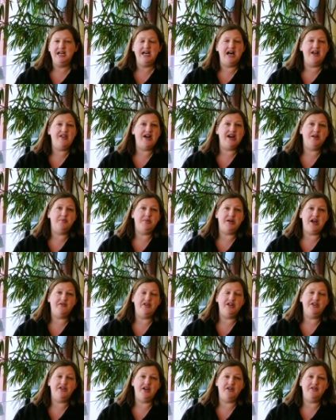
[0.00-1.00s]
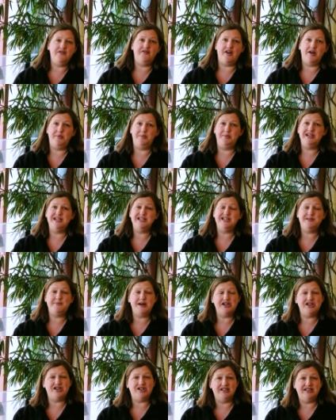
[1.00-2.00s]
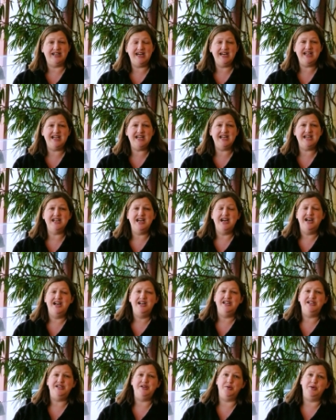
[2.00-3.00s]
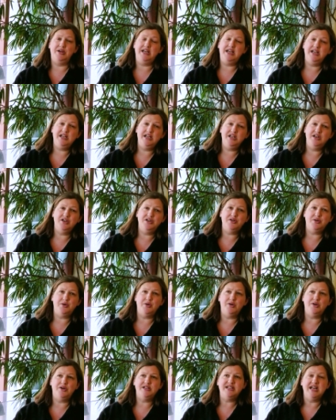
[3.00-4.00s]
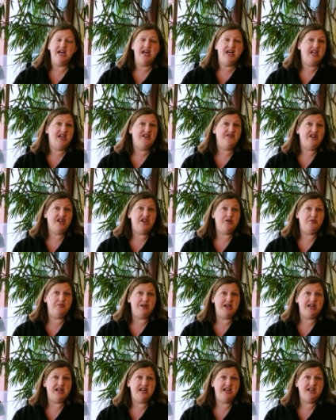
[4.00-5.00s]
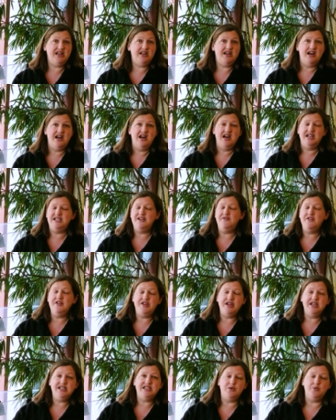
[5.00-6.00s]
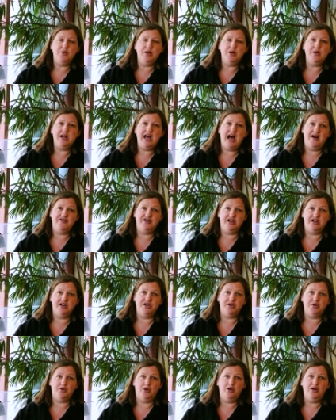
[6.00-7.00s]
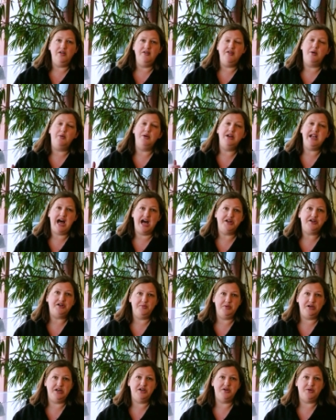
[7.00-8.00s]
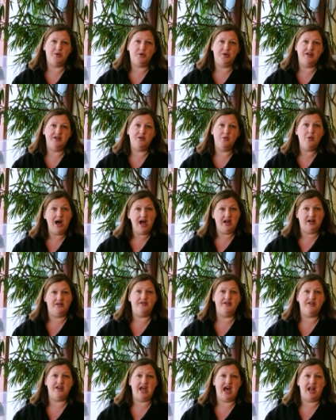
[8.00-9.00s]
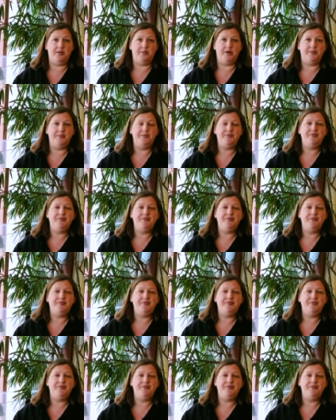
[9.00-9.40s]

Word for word: and that can be everything from special lighting to heating controls, even humidity, different things that we would have to control that would naturally be controlled in the wild for the animal.